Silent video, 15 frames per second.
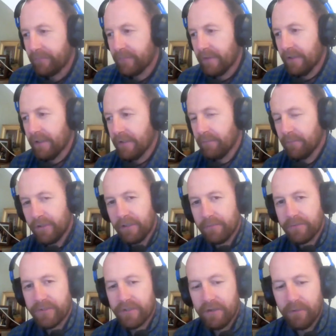Yeah, my name
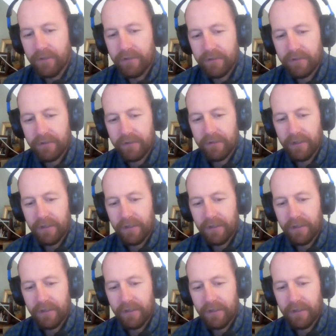is Jamie.